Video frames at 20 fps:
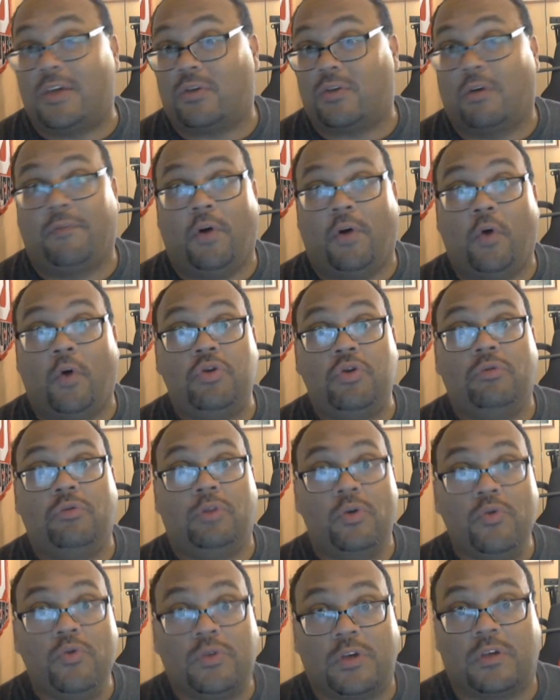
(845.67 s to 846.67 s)
So if OU
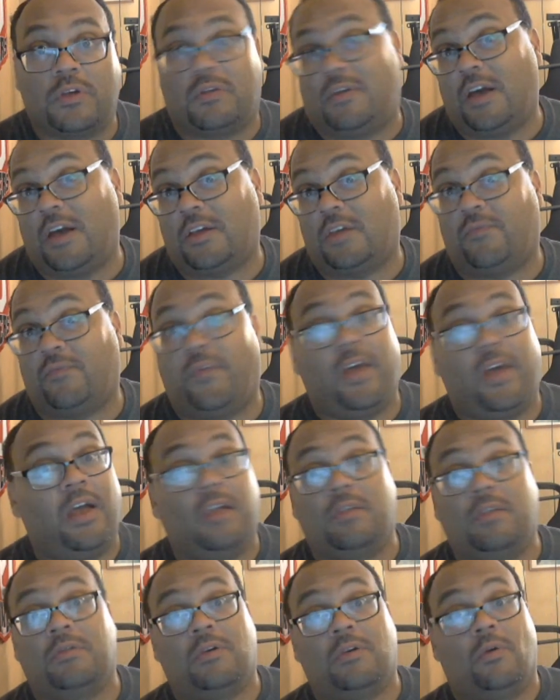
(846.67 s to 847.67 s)
loses and Texas
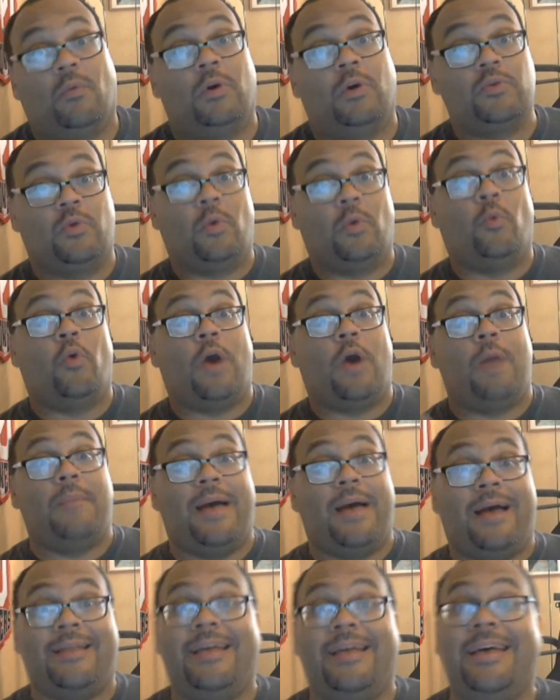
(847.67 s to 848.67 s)
fans are wondering where I'm
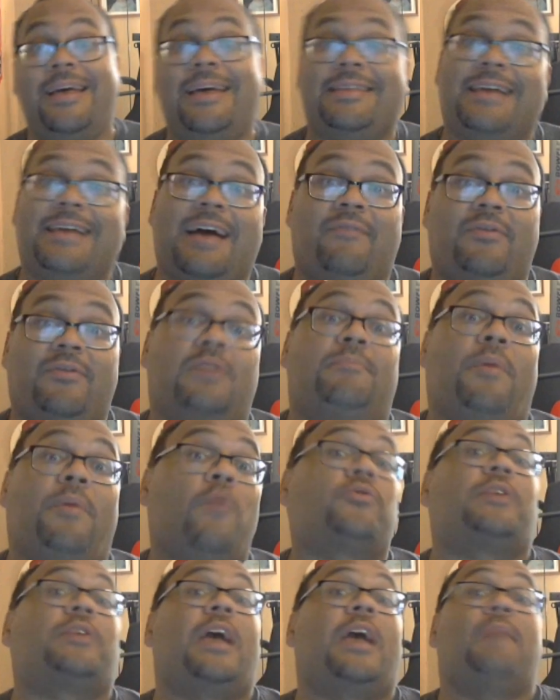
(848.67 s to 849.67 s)
at and I haven't done a
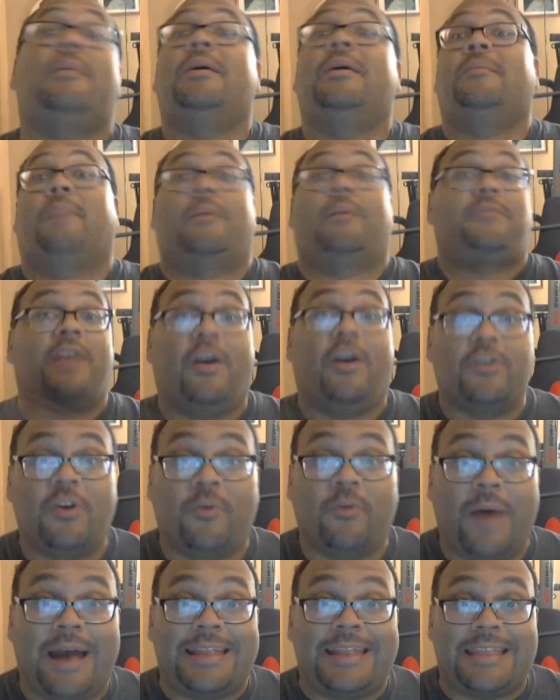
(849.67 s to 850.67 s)
post game, I'm telling you
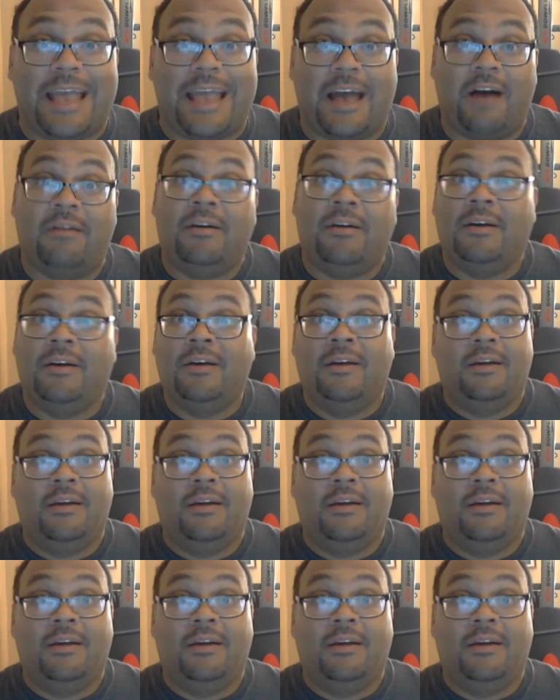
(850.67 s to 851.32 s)
right now,